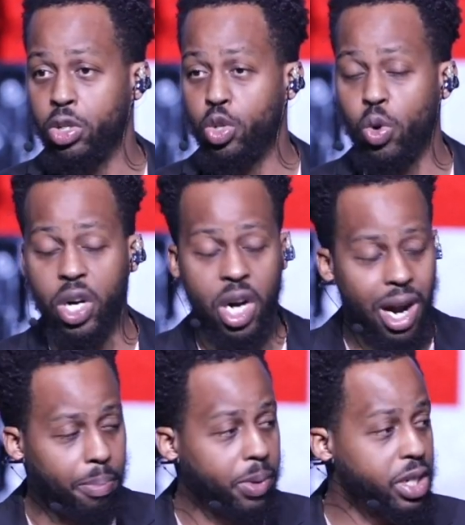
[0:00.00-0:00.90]
to
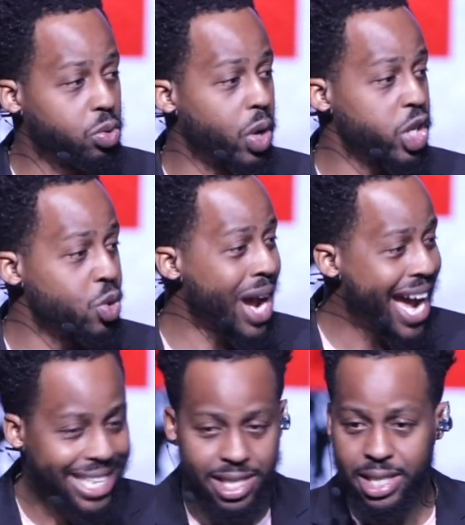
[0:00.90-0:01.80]
accomplish what you
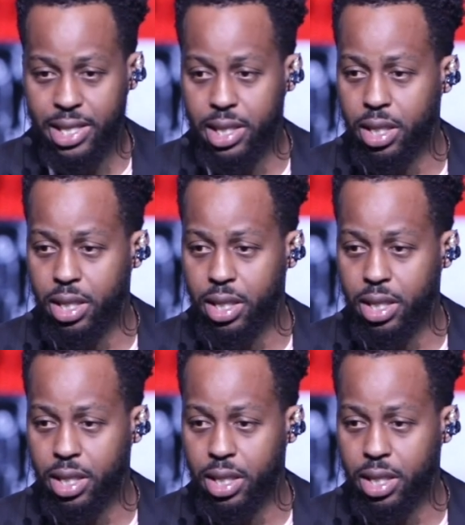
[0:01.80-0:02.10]
asked.